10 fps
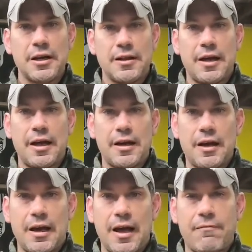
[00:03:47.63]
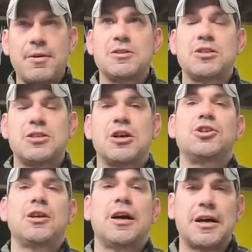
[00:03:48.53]
that have been
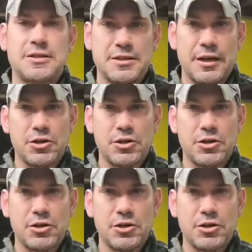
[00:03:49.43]
such a godsend.